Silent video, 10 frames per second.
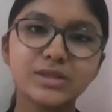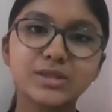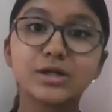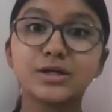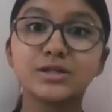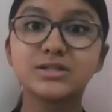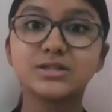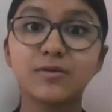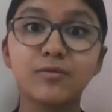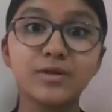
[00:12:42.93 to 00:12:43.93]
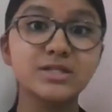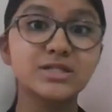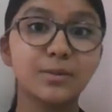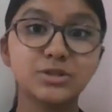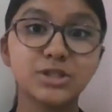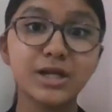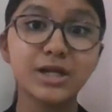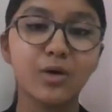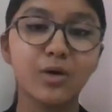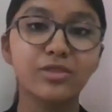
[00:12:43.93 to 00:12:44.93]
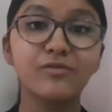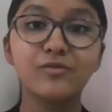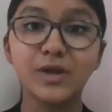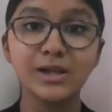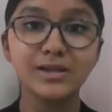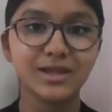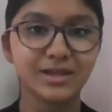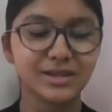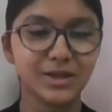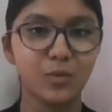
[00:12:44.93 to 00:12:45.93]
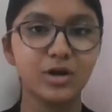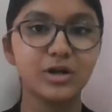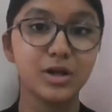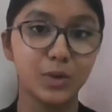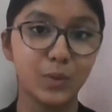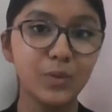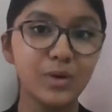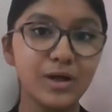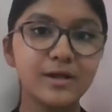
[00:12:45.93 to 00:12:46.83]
the different subject or the field that they want to go